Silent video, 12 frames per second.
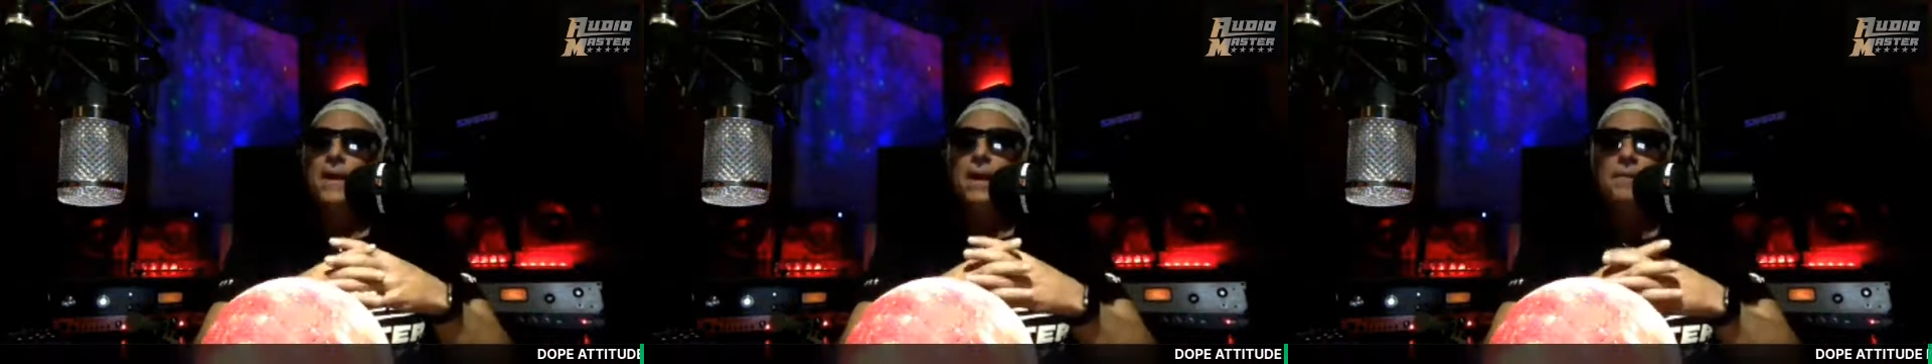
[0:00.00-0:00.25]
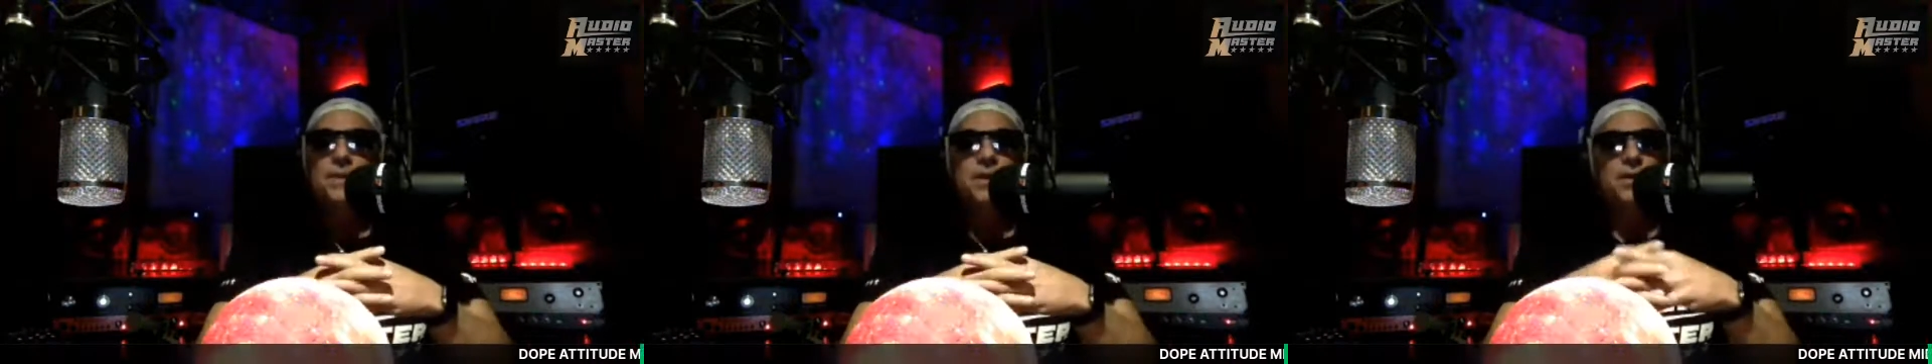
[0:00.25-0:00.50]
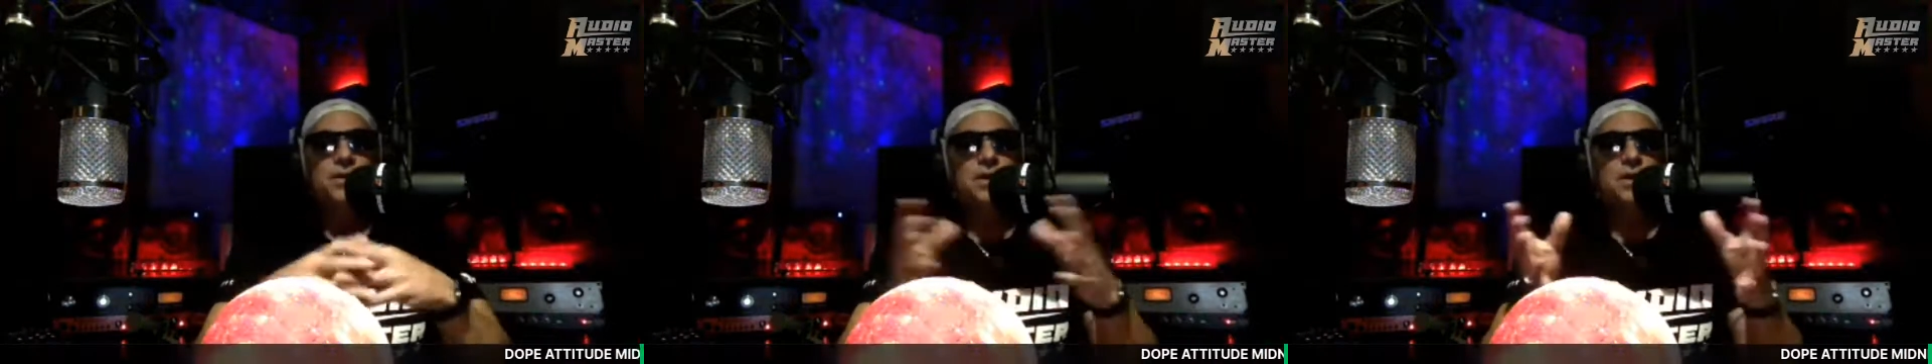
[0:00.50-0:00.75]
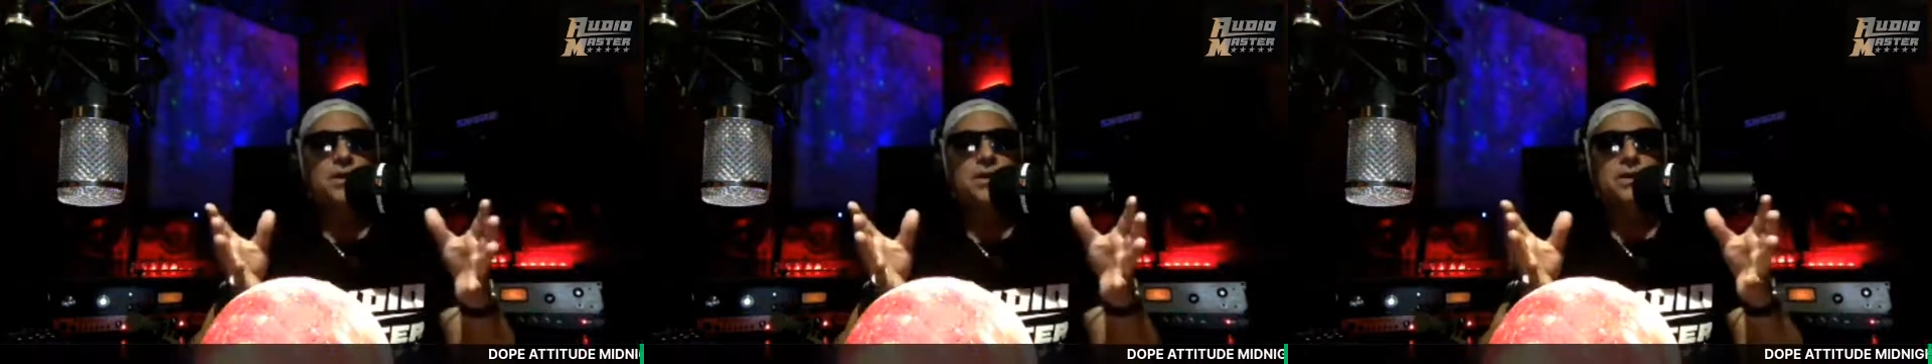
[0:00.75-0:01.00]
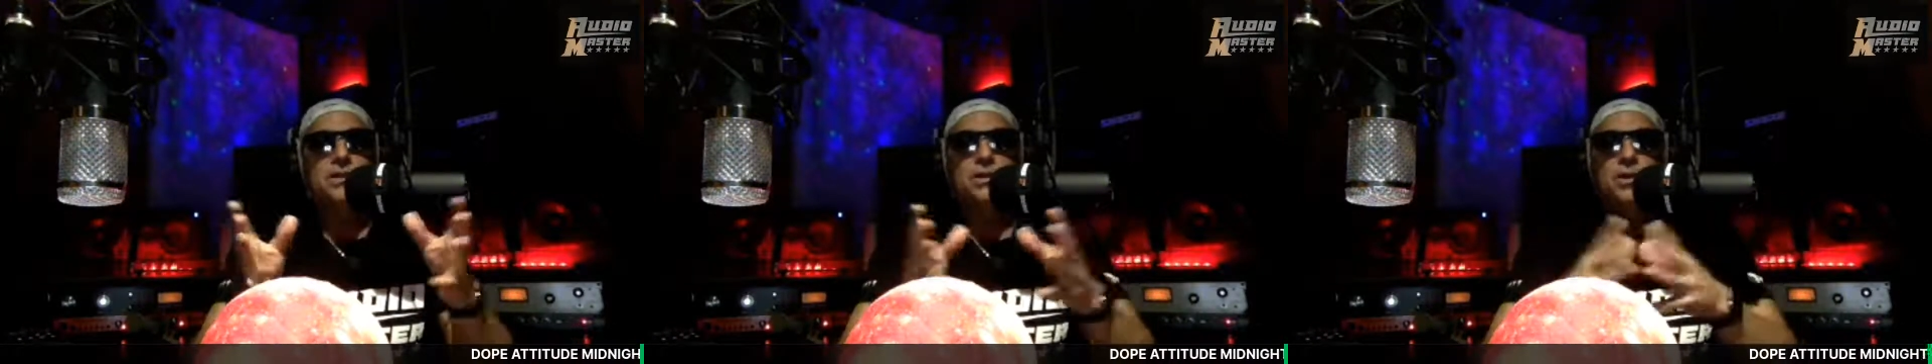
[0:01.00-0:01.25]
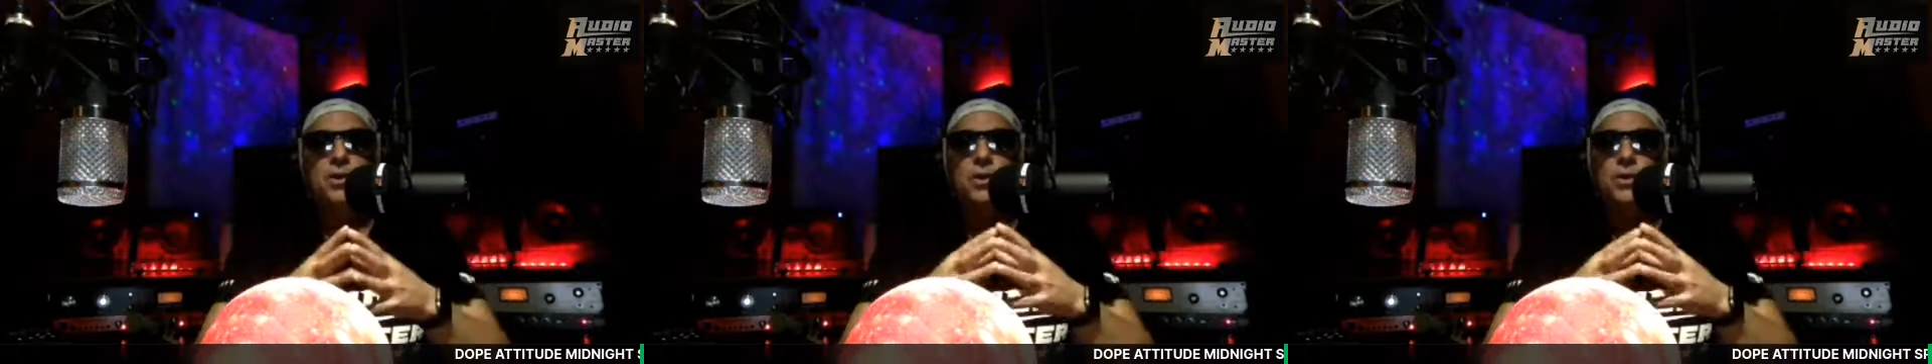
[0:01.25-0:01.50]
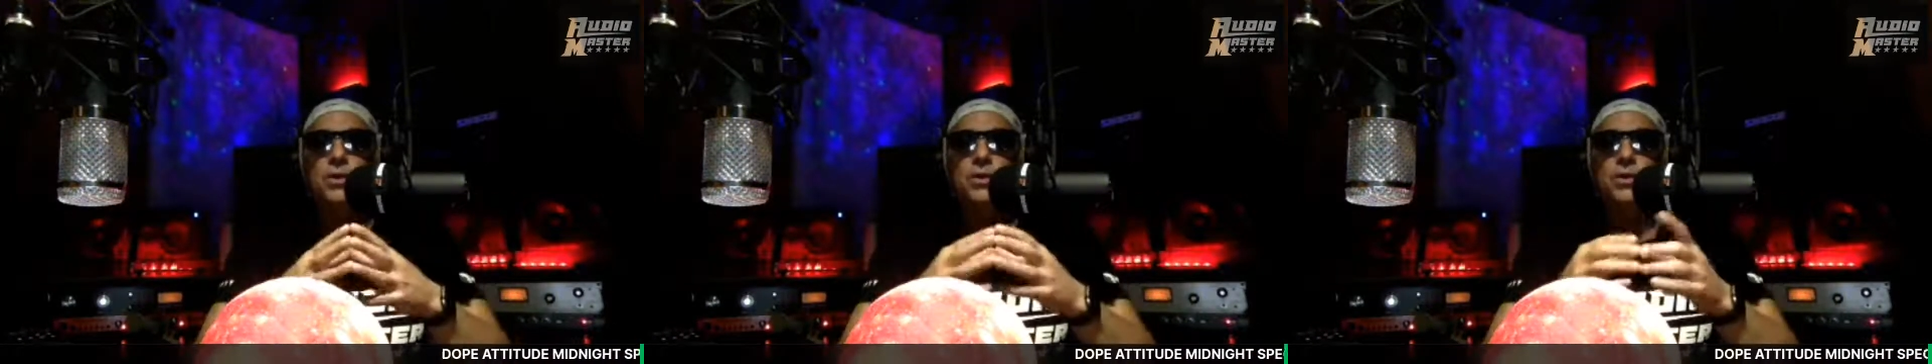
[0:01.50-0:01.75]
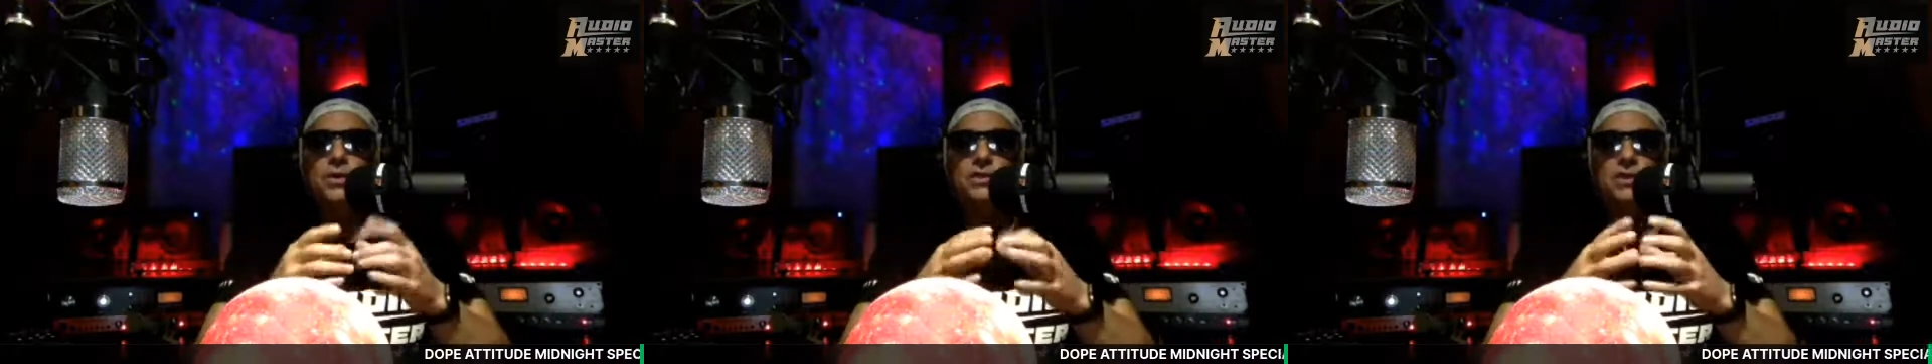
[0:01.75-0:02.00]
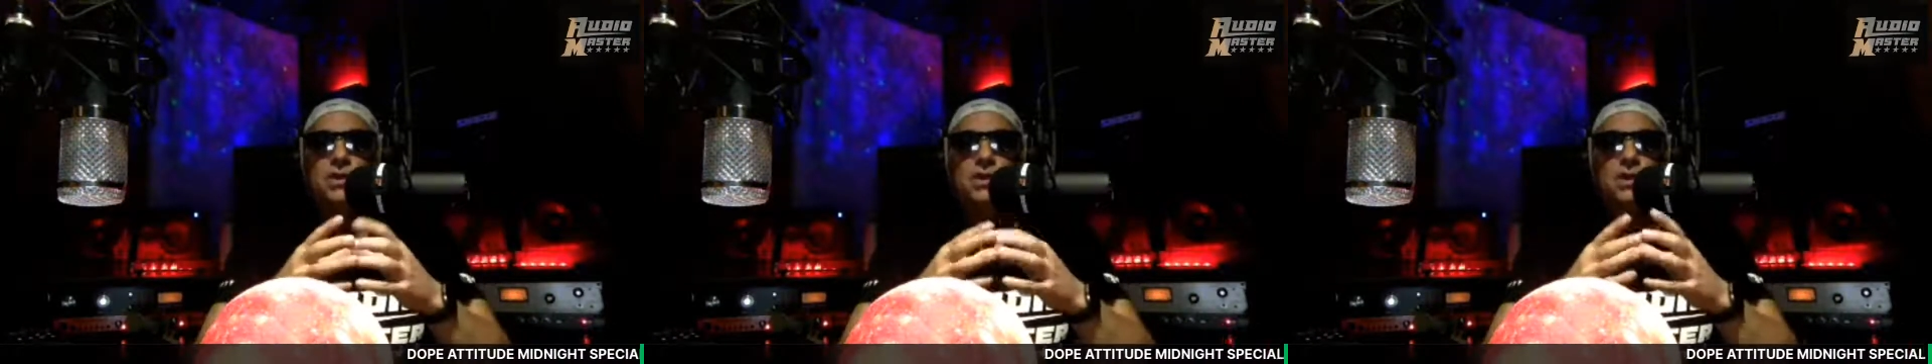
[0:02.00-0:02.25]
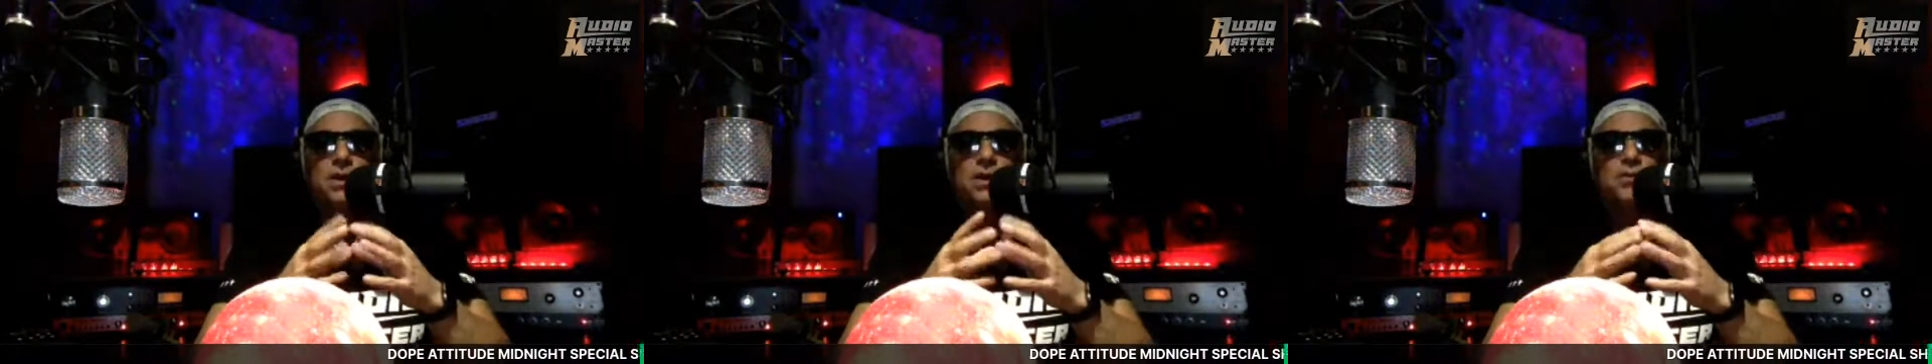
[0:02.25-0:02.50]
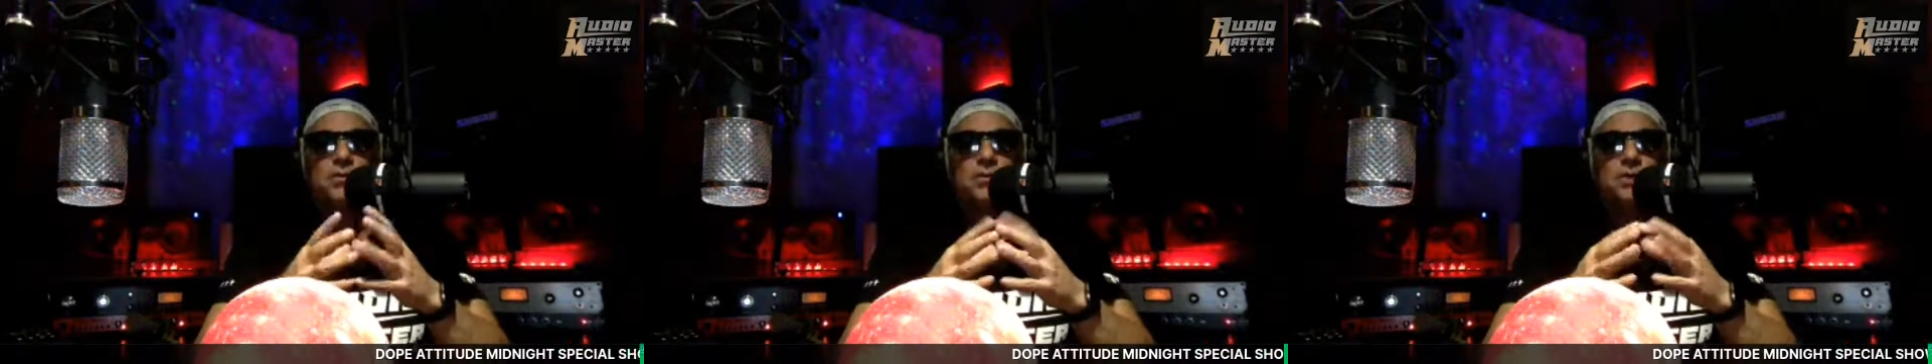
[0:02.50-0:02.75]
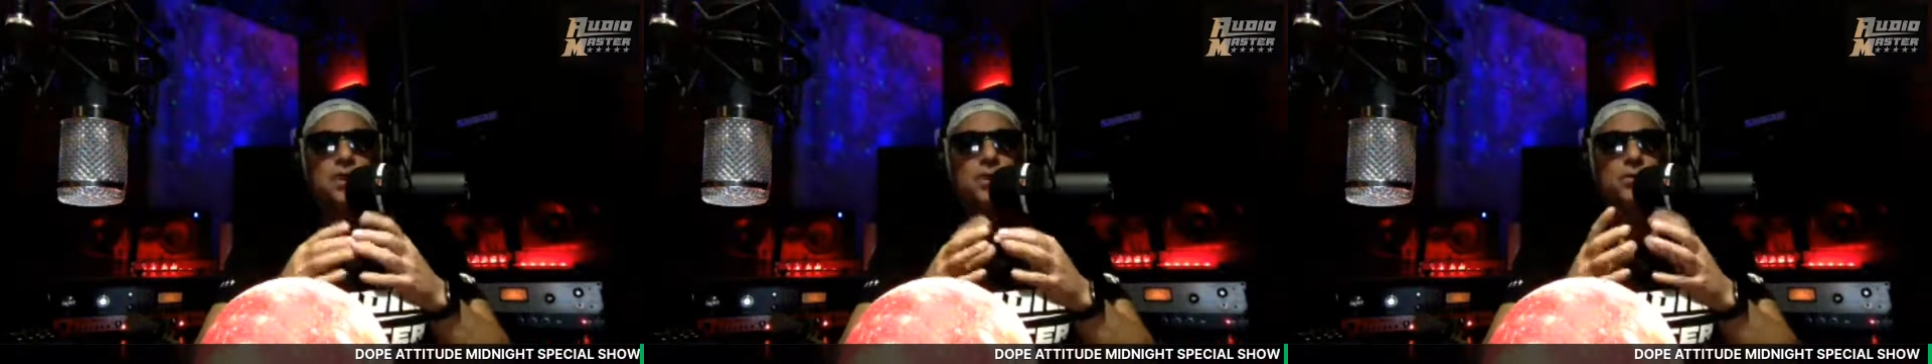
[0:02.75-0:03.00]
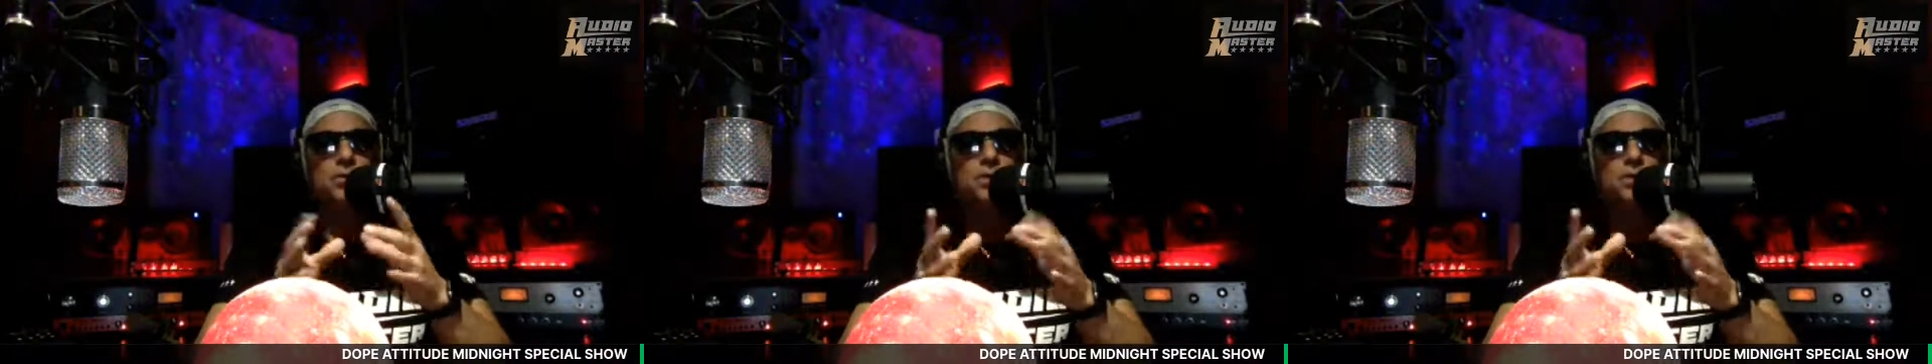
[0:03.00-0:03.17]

And I'm in there talking to the girl that's, uh, over, you know,